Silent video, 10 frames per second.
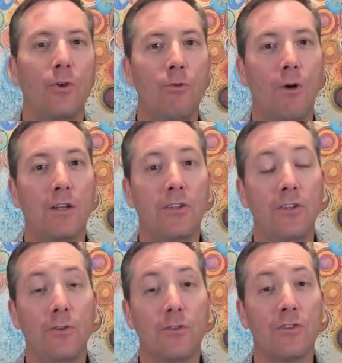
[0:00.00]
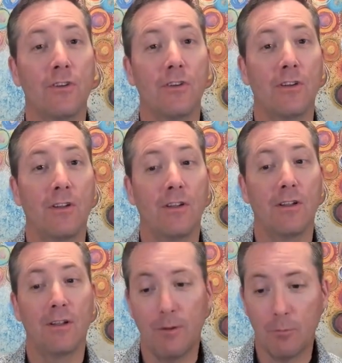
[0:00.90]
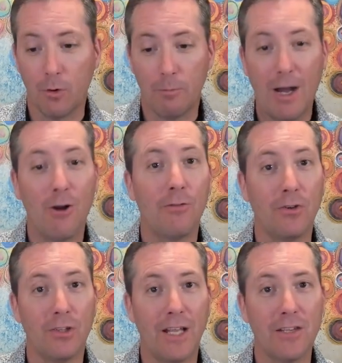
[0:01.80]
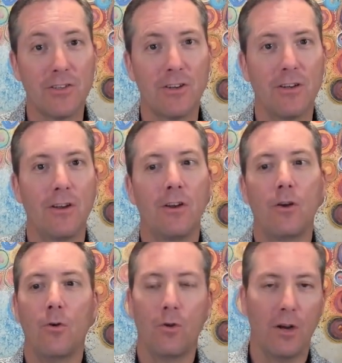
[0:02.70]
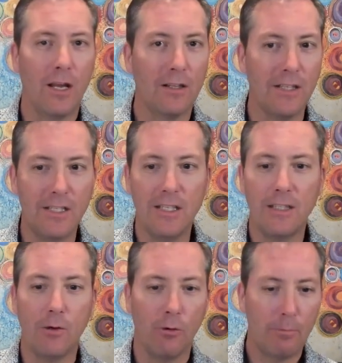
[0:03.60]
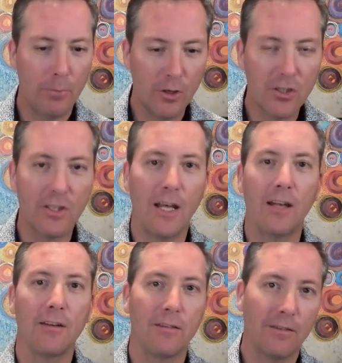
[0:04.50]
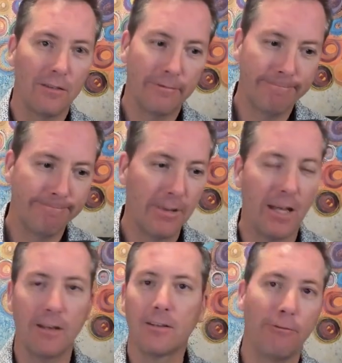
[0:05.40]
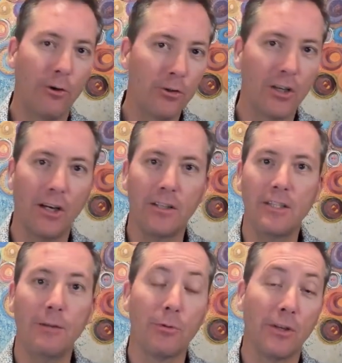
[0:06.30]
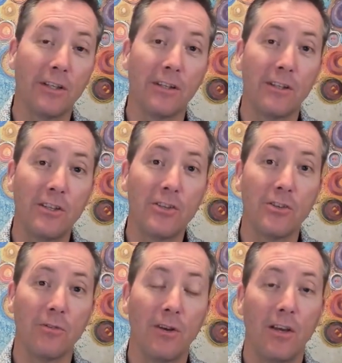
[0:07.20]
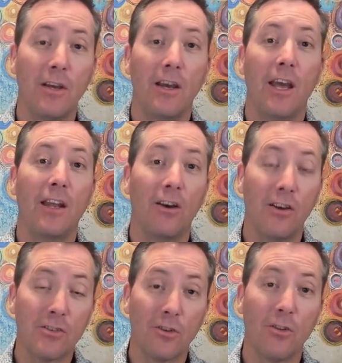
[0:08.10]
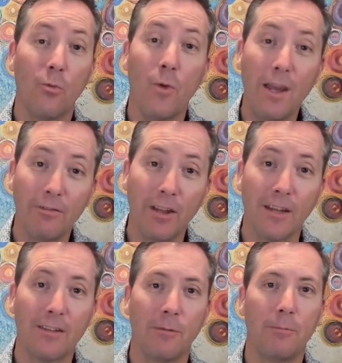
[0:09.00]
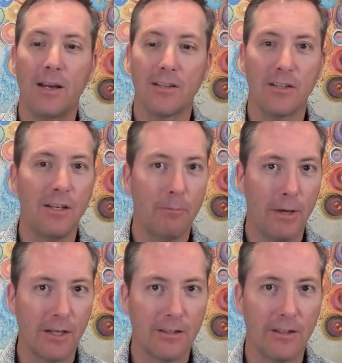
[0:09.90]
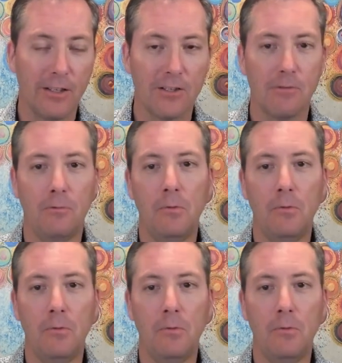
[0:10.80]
we want to use a more powerful laser or a LED that will push that photon deeper into the tissue. And also the wavelength has an impact on this.